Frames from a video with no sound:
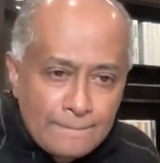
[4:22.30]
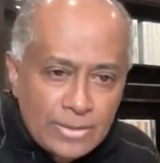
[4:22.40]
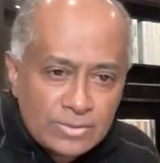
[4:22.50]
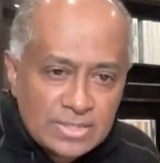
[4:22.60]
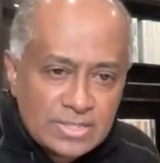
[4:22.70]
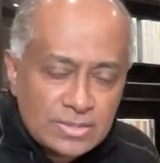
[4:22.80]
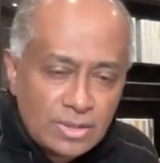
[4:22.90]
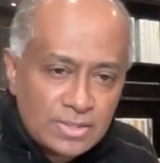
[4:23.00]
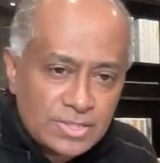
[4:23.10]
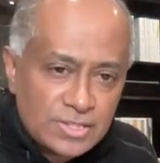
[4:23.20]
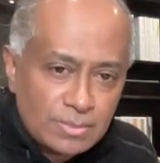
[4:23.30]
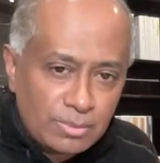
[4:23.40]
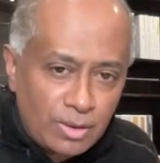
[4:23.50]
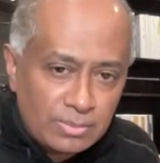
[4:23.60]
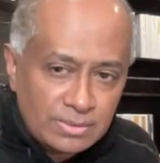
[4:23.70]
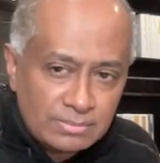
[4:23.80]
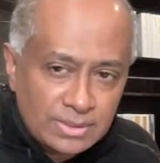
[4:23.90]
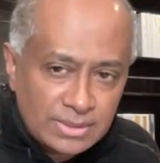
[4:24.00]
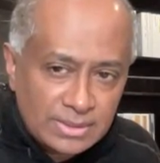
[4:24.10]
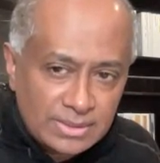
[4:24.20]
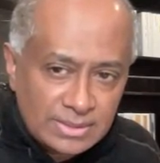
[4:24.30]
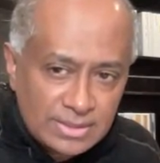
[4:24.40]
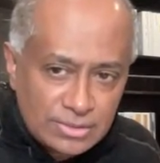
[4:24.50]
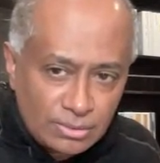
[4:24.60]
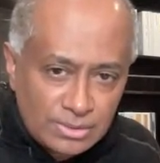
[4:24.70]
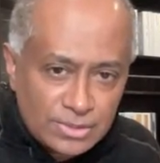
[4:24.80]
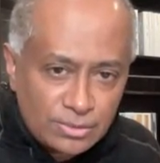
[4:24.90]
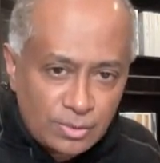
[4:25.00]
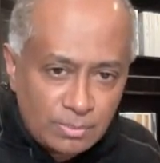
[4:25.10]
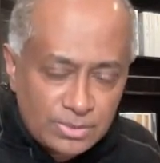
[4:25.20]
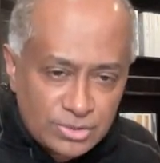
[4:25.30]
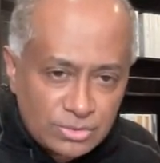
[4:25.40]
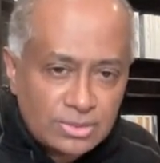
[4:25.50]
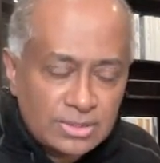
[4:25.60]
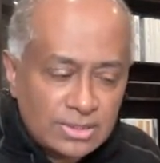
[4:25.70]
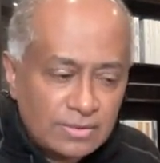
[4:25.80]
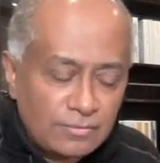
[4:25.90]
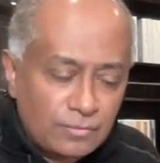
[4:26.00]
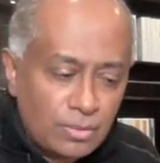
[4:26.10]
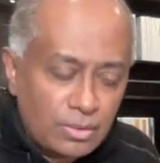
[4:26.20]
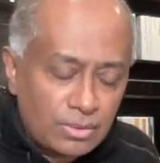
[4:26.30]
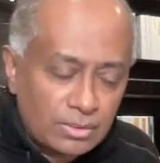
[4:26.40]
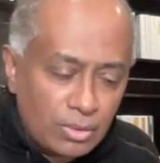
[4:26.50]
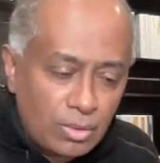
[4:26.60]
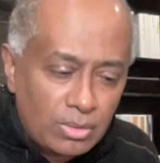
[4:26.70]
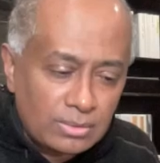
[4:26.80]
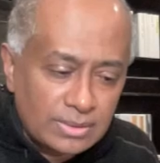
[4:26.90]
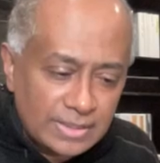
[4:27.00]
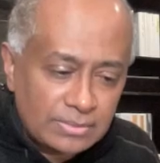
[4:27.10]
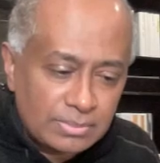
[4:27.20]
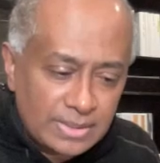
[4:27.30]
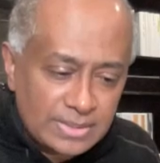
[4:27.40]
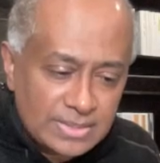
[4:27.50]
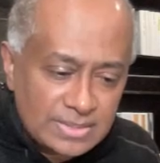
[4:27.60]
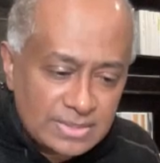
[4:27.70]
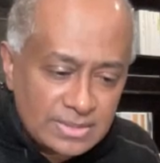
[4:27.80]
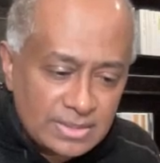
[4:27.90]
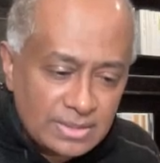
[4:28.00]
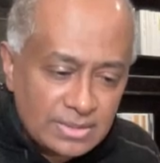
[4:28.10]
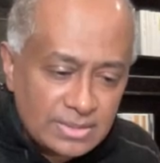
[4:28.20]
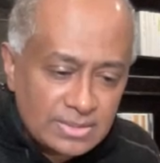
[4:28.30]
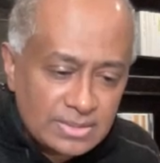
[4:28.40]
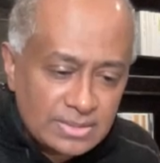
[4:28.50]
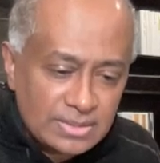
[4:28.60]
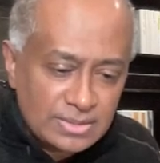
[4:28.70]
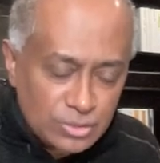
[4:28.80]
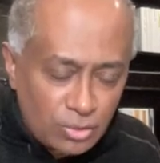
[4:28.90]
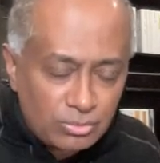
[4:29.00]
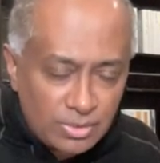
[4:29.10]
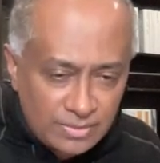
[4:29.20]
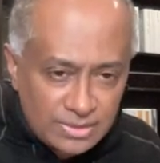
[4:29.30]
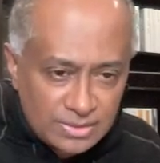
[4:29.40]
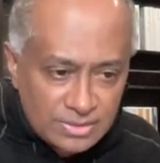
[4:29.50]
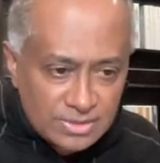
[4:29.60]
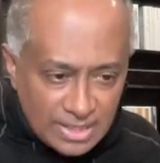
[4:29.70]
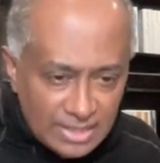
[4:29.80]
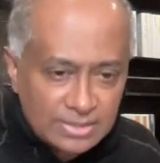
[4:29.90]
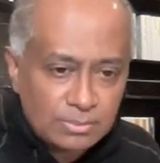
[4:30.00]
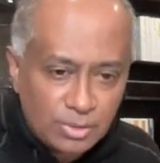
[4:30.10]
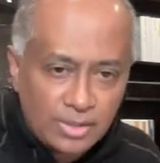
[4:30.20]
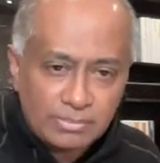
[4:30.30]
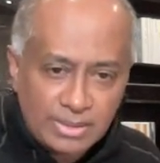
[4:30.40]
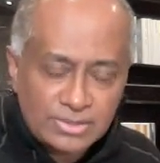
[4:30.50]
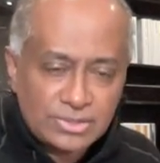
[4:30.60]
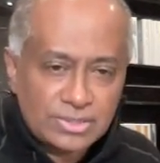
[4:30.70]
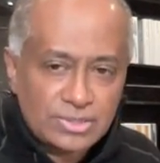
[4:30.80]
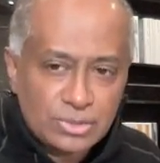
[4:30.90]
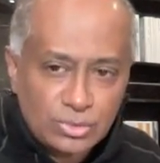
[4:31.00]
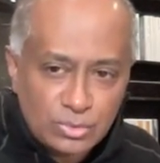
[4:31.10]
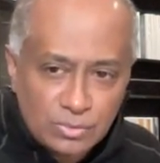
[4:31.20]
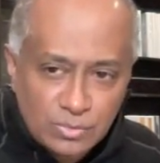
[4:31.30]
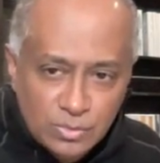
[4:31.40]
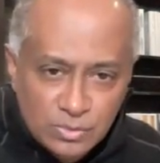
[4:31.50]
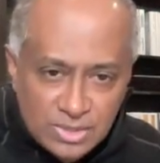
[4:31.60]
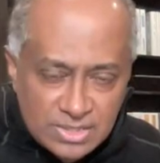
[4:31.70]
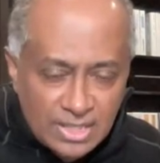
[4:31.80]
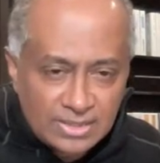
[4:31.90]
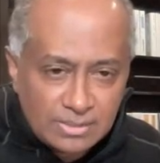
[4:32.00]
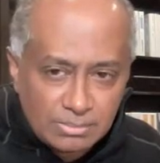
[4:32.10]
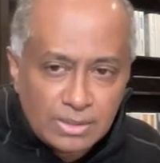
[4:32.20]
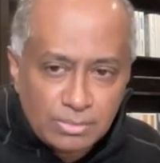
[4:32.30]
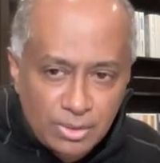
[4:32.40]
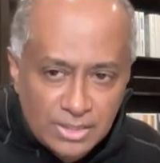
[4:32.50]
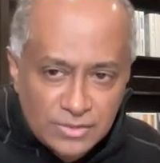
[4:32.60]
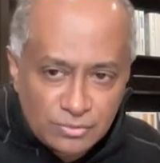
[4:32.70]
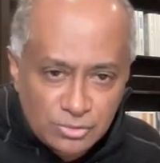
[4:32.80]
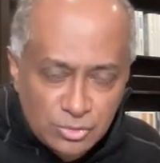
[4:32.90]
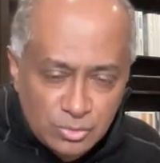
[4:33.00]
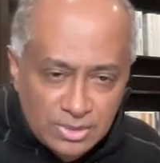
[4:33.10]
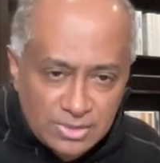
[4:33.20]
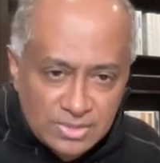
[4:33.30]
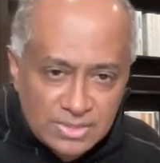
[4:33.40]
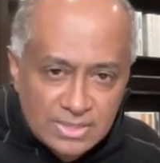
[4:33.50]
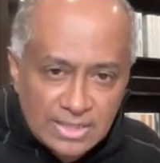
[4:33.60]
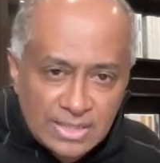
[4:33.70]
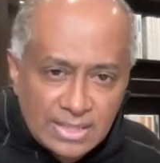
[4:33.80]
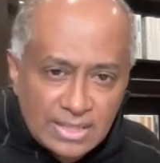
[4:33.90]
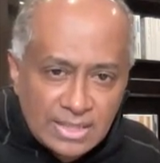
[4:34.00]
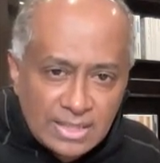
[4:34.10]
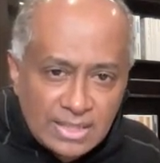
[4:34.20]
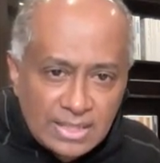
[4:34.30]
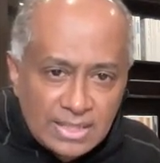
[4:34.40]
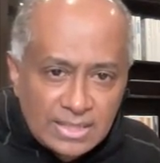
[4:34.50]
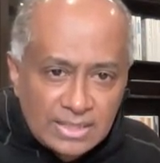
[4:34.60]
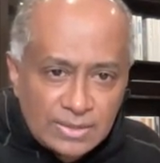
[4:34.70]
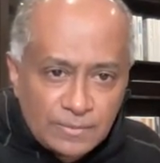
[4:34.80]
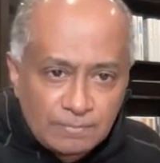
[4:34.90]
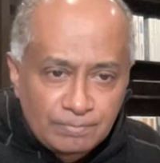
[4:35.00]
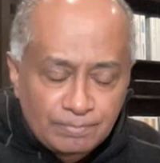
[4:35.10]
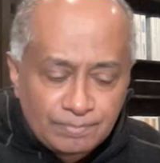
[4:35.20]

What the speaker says: Now, this is not just a problem, but it is also an opportunity for all enterprise software vendors and the product managers who design and build products for those vendors. You know,